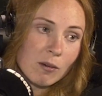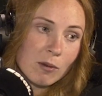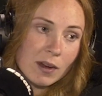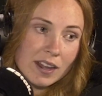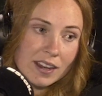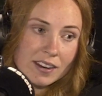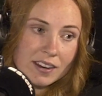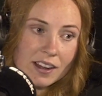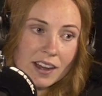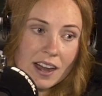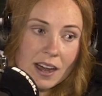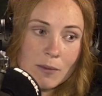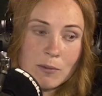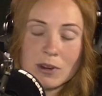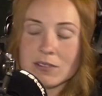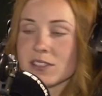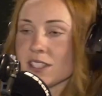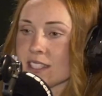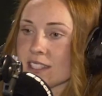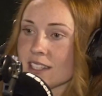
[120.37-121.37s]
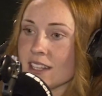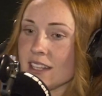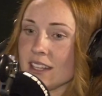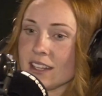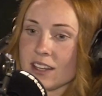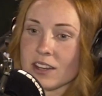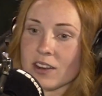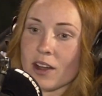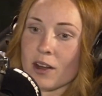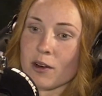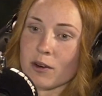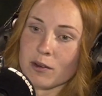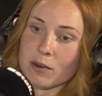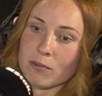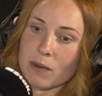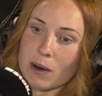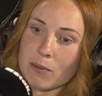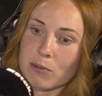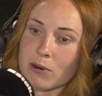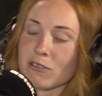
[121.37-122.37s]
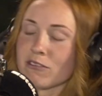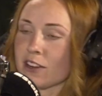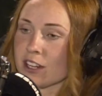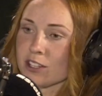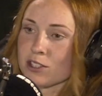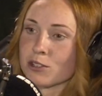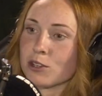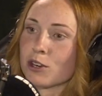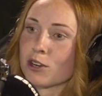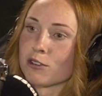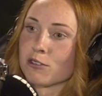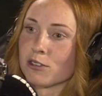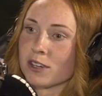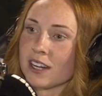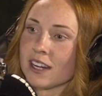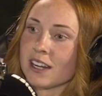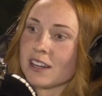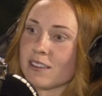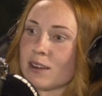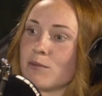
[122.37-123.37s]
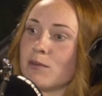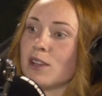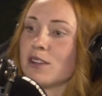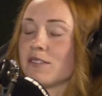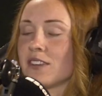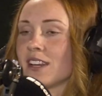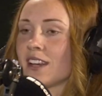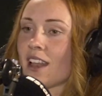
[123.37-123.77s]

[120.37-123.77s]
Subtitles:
when I'm obviously, you know, in my professional career, I'm loving